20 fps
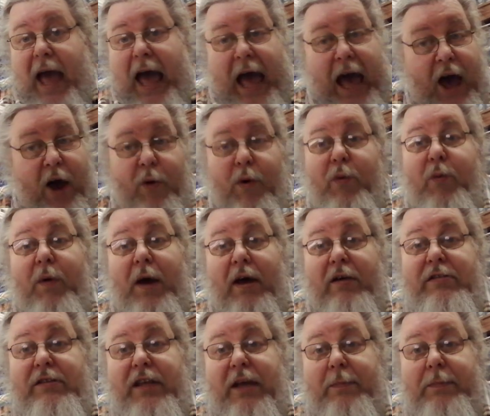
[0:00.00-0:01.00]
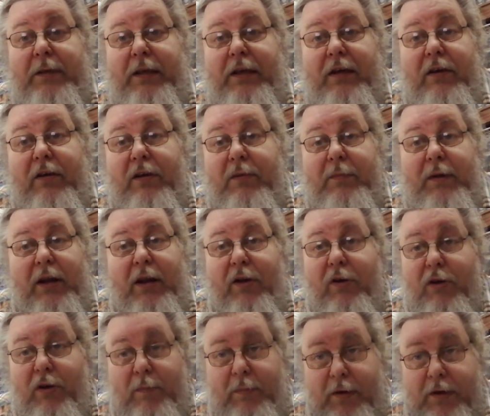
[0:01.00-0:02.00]
How it wound up here in my
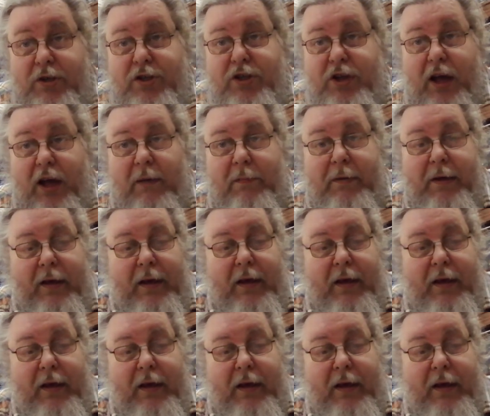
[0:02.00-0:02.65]
local bookshop